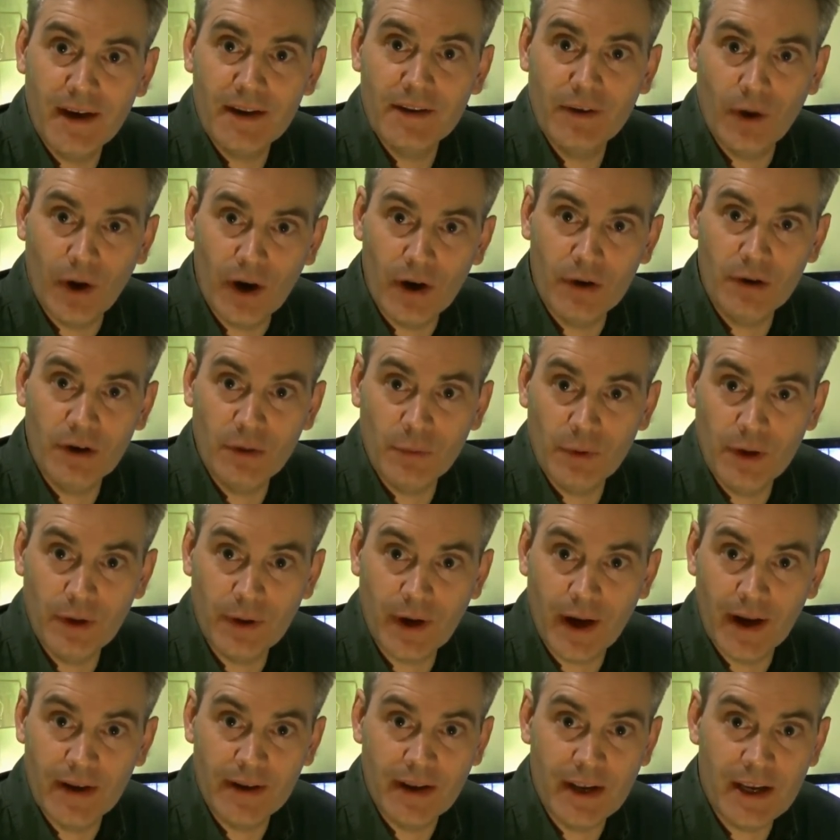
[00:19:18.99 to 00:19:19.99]
not only will you
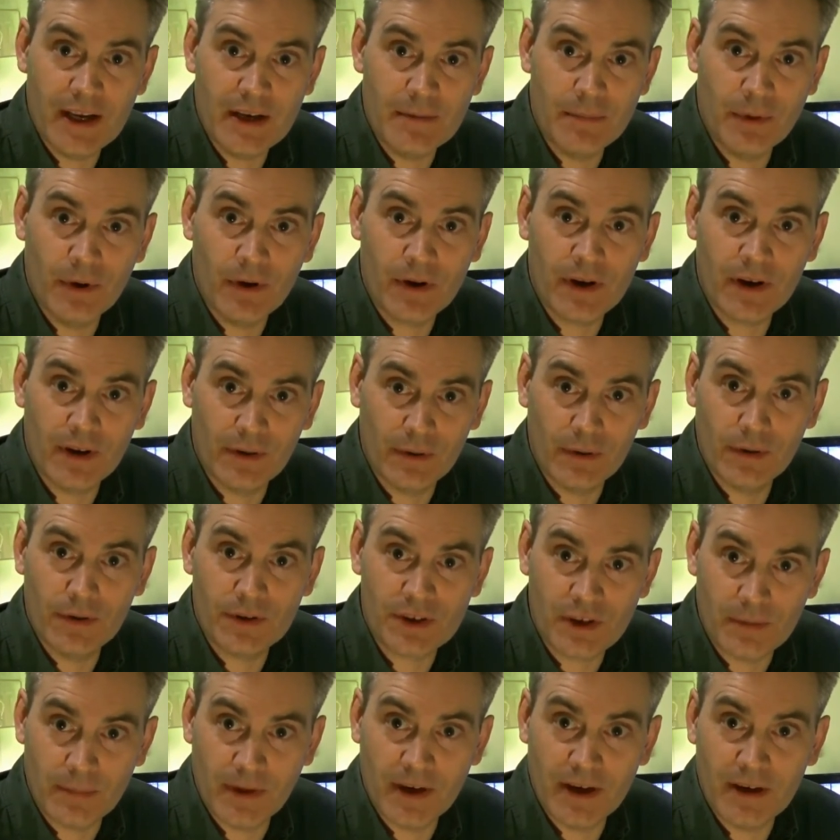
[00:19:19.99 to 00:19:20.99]
get an ebook, you'll
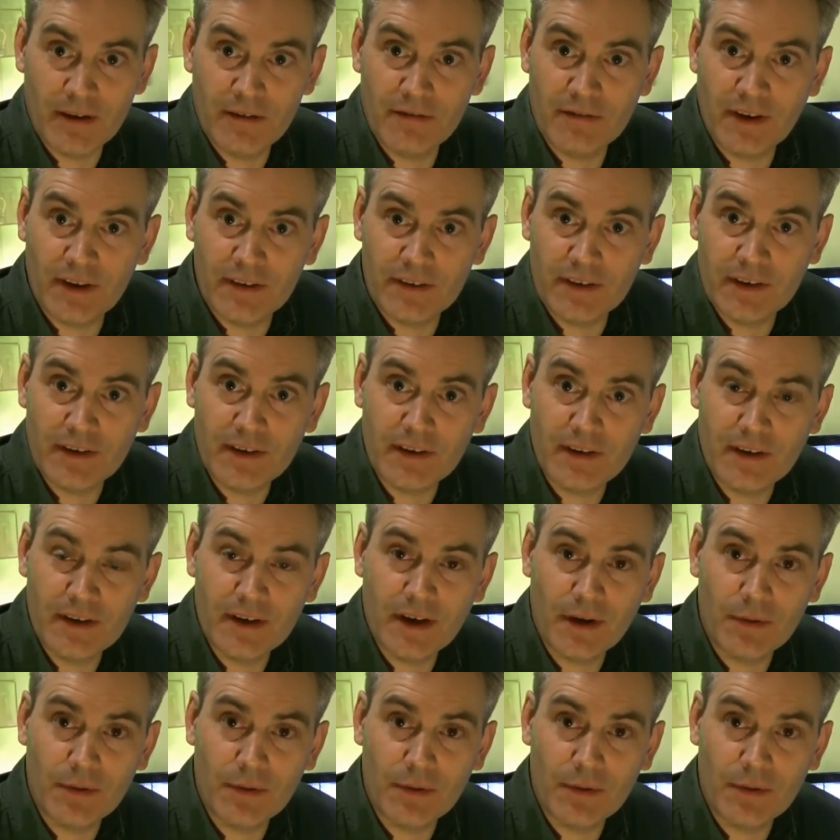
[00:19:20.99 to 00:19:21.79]
also be funding